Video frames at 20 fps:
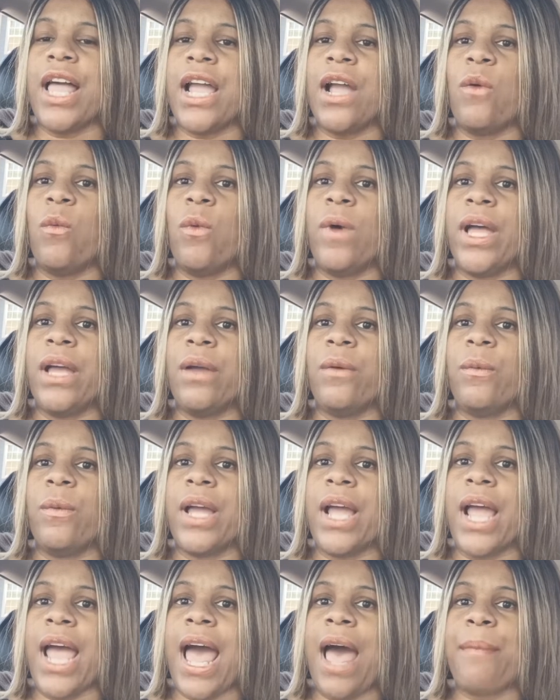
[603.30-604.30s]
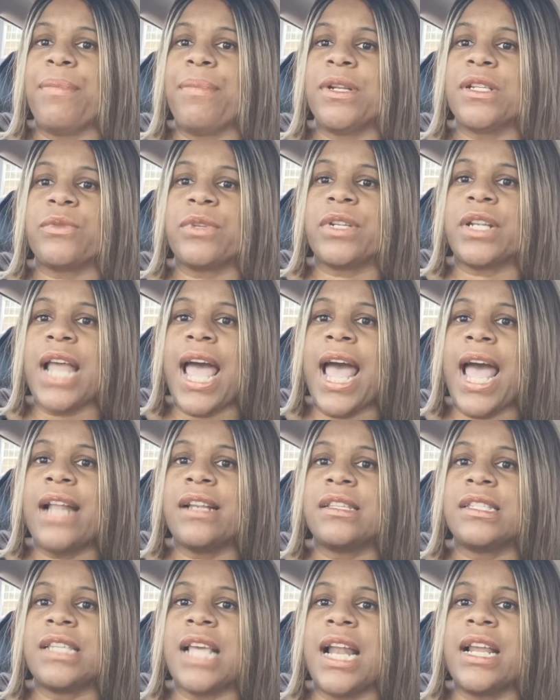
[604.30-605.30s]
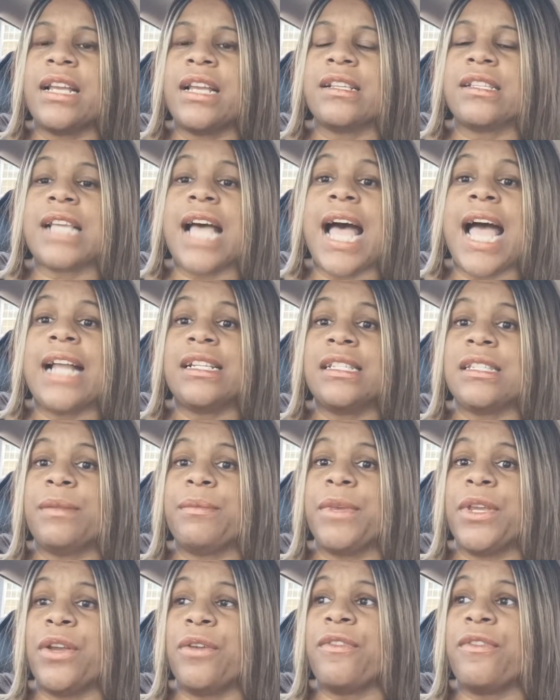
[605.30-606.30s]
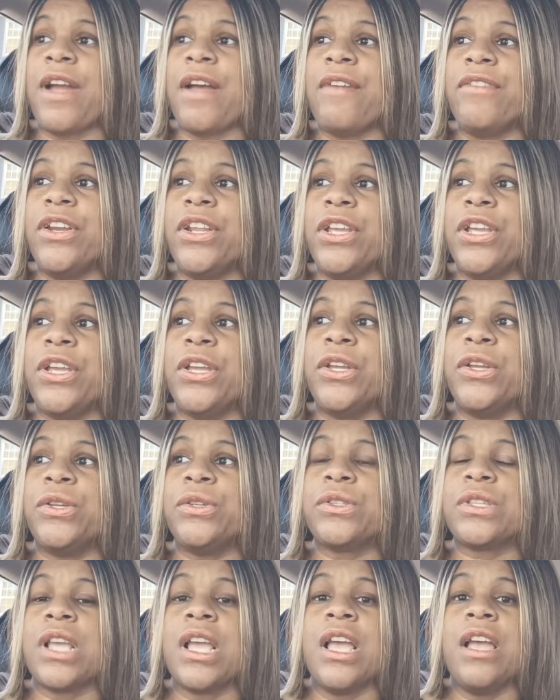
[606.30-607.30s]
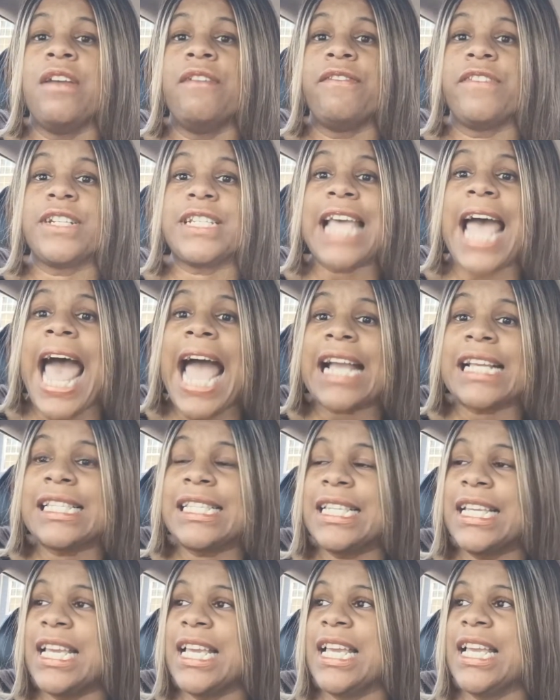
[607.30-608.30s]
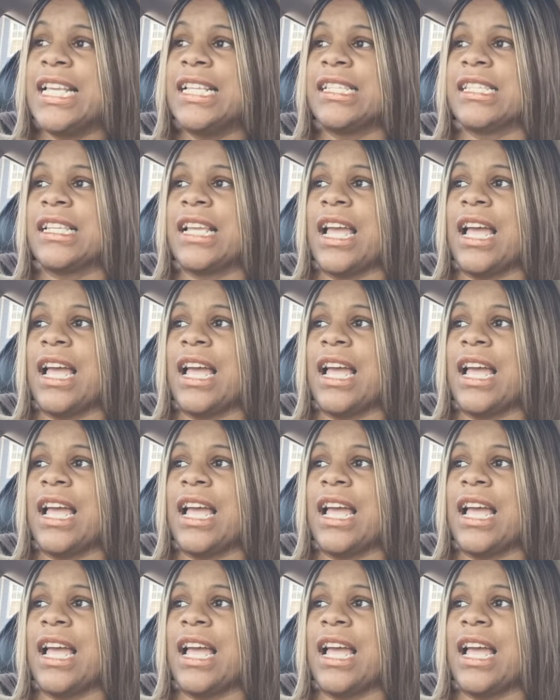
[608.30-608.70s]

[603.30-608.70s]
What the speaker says: what happens with that, setting aside some of your revenues for taxes.